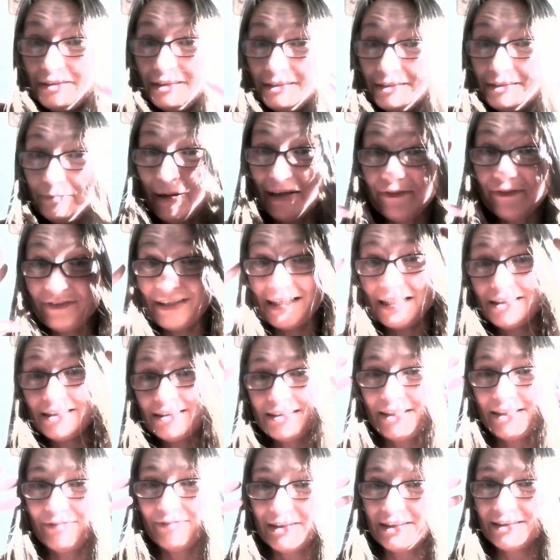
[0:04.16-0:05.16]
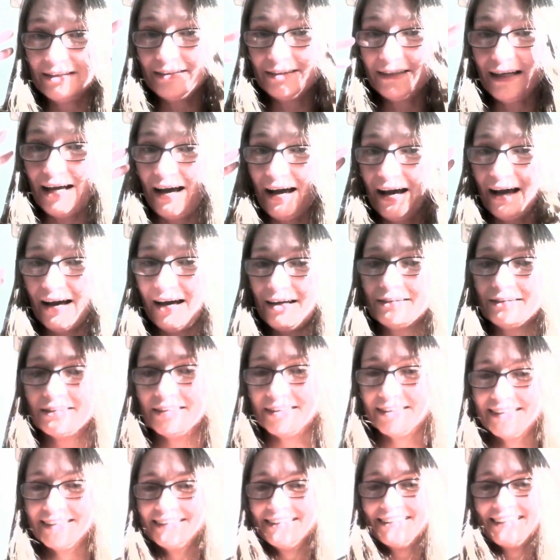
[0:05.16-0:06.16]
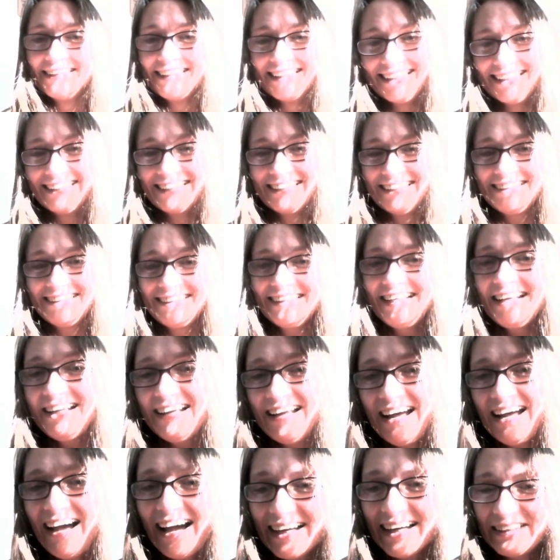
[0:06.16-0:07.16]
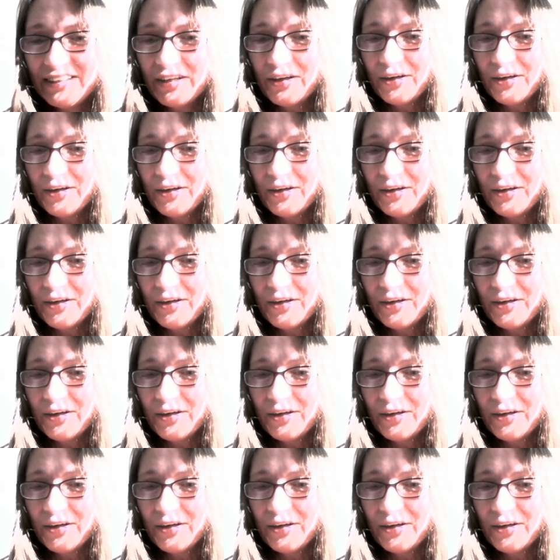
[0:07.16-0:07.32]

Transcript: 'tis my face even. I